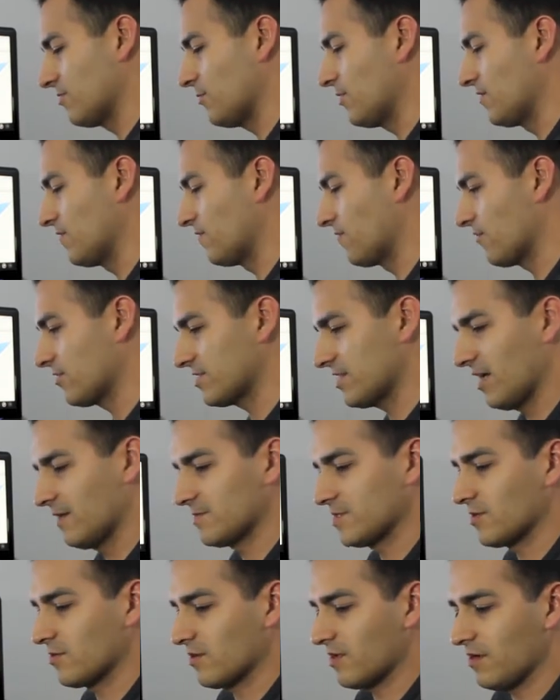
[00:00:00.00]
3 to 4
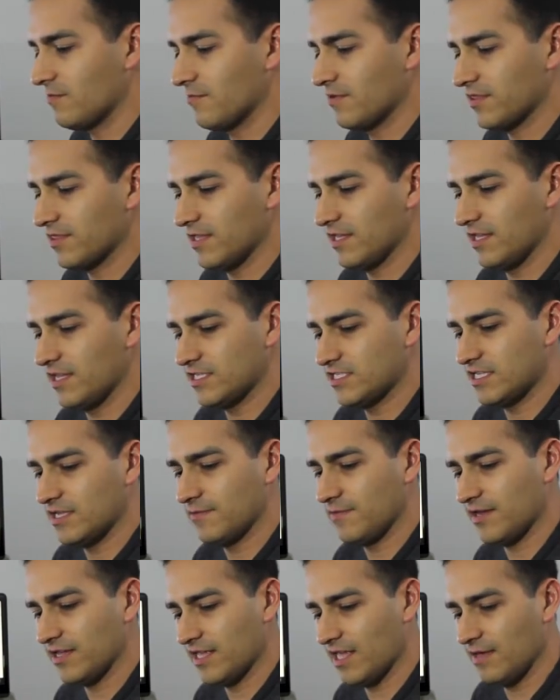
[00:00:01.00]
times, don't come with an
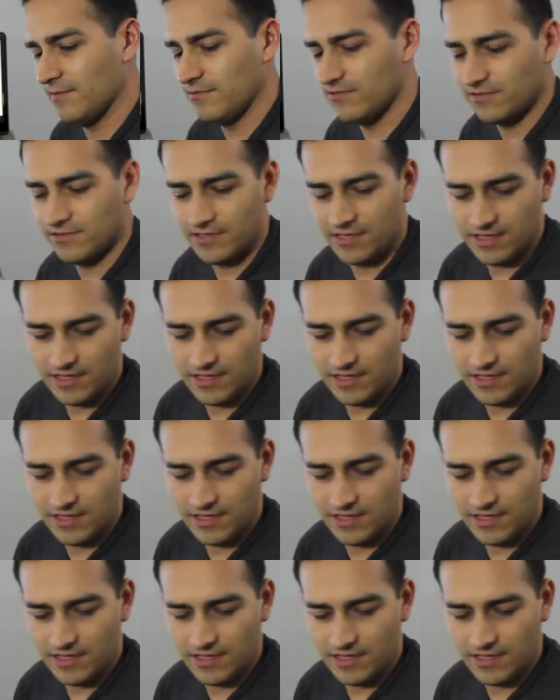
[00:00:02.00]
HDMI cable.